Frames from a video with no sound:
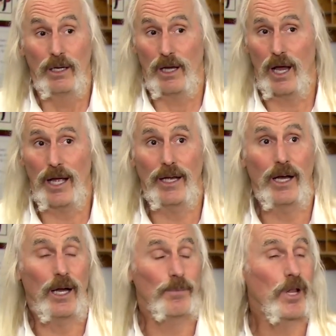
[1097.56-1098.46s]
I
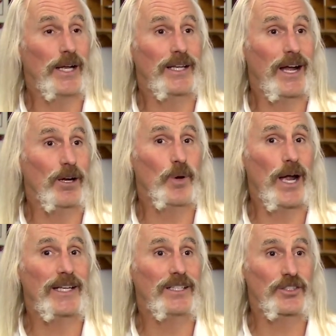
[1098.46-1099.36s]
applied to
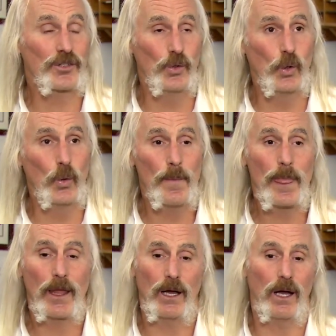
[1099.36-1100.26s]
chiropractic school,
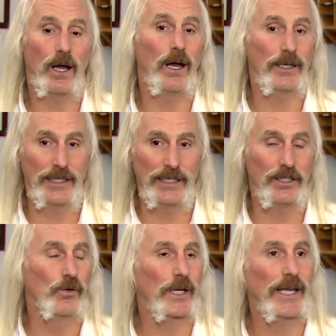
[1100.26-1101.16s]

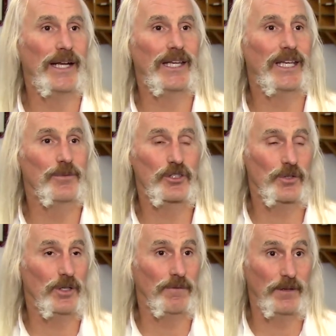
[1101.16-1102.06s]
needed organic
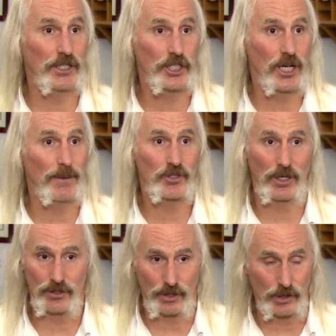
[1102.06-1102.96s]
chemistry to finish up, so
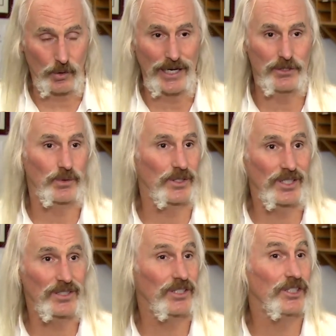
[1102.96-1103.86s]
I took a graduate
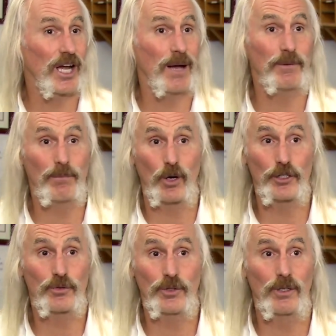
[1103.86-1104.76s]
assistant job at
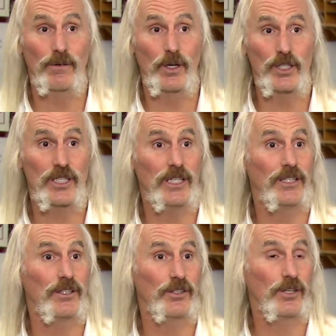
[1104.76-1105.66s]
Marshall University,
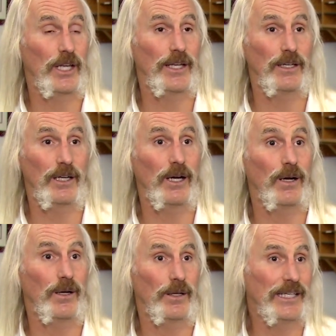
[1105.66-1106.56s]
and
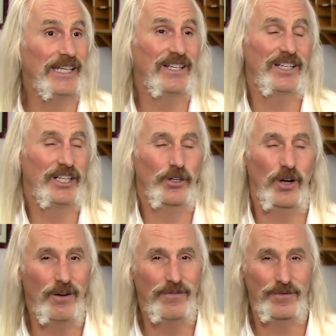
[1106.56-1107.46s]
needed a year
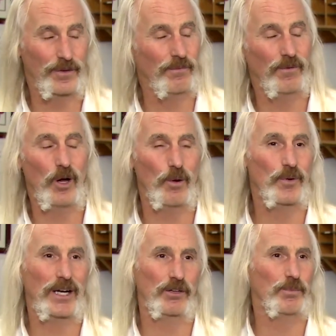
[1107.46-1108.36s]
off for all
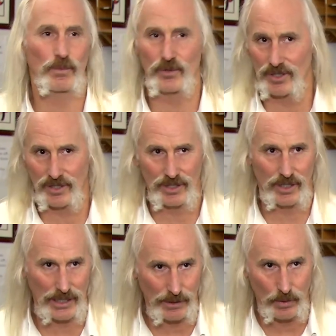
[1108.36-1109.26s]
practical purposes
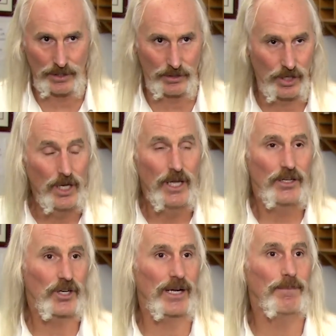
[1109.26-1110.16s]
anyway to
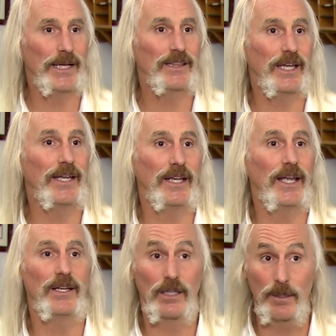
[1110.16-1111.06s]
try to make the
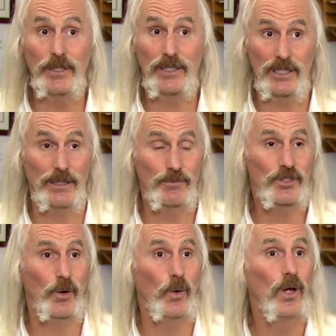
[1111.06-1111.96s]
'88 Olympic team.
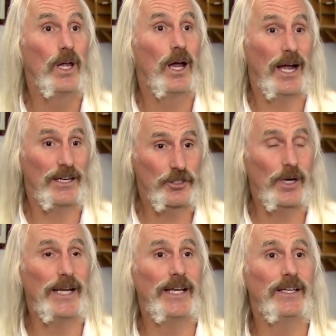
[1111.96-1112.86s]
So I
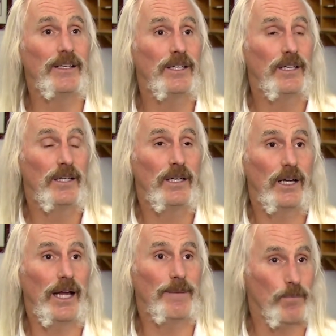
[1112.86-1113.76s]
trained
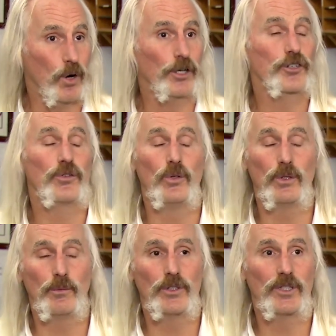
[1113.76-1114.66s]
at Marshall
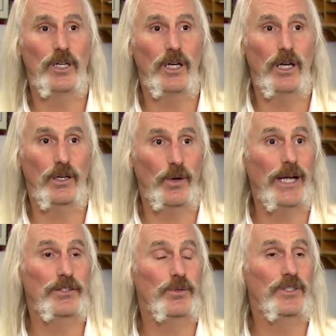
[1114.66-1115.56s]
and was a
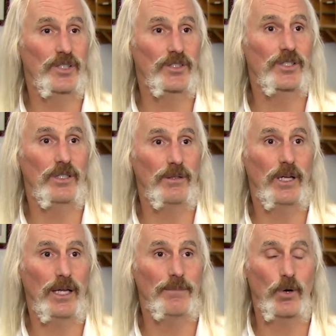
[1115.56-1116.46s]
graduate assistant
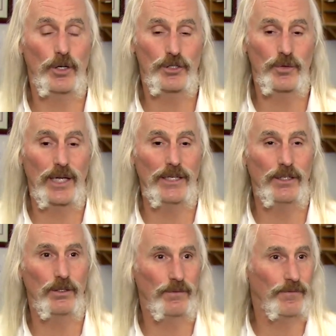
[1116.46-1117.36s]
at Marshall that
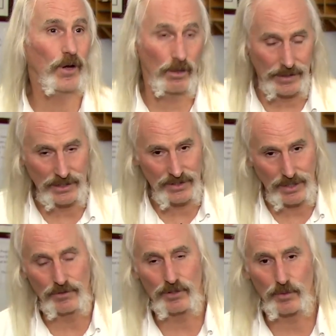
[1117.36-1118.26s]
year in fall of
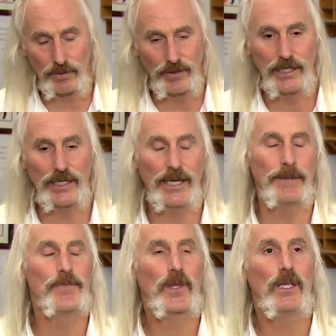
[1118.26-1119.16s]
'87, spring of
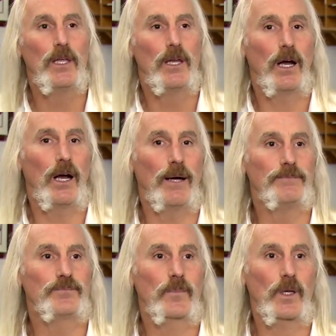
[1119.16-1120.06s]
'88.
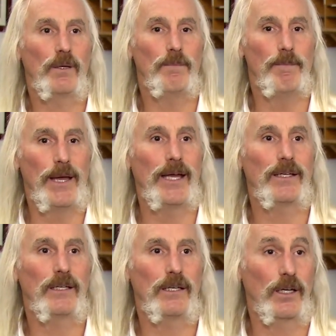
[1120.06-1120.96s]

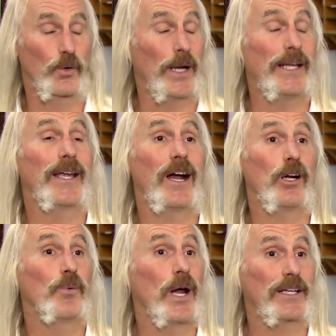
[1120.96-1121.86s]
Met a great
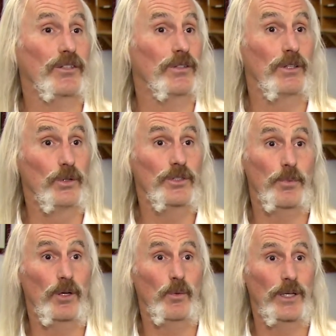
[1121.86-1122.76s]
chiropractor in
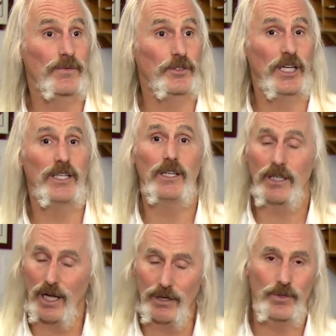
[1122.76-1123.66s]
Lewisburg, West Virginia,
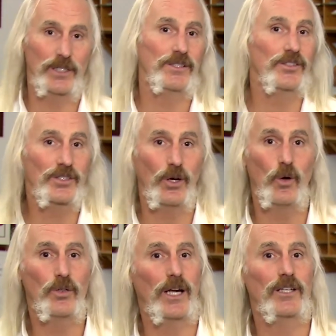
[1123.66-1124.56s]
God rest his
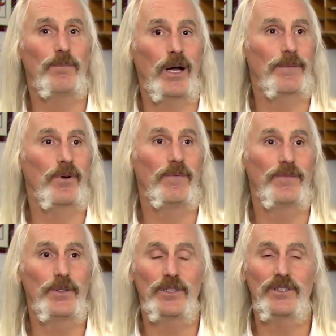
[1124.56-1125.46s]
soul, Dr. Mike
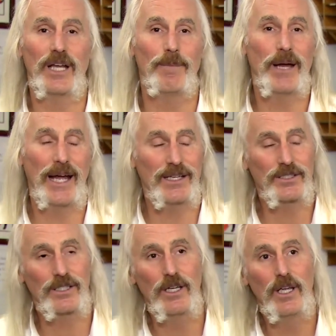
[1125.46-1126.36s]
Brumfield. He's now
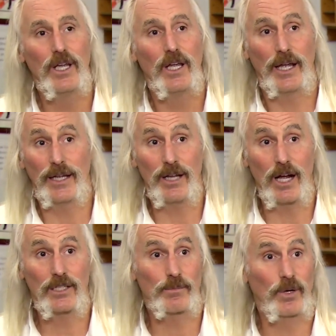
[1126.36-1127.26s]
passed. And
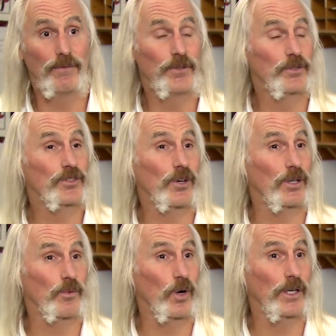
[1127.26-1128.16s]
Dr. Brumfield
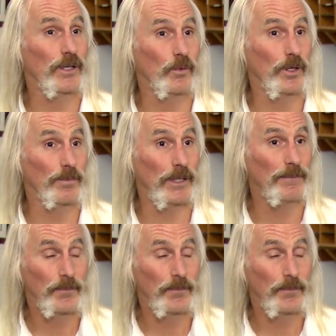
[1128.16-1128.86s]
started working with me,